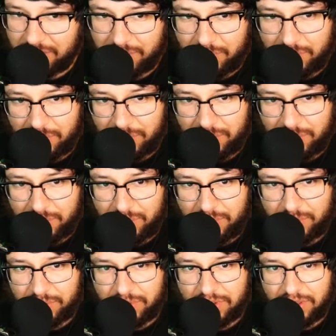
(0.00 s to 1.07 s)

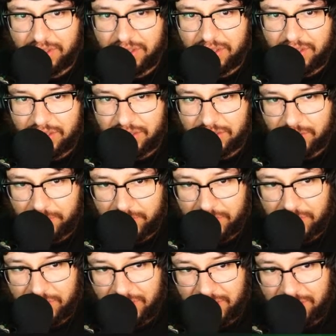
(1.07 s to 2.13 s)
Woo! So make
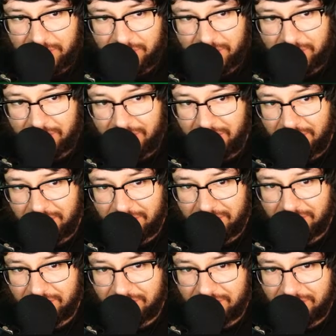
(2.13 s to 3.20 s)
sure you guys are here
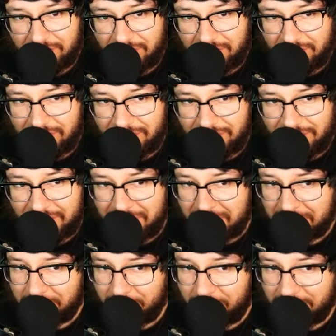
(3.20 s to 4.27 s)
and
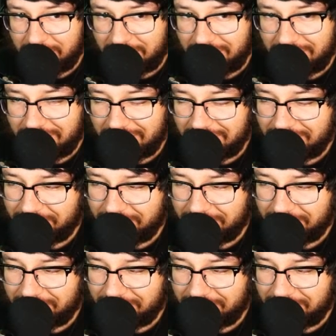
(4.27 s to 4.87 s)
ask questions.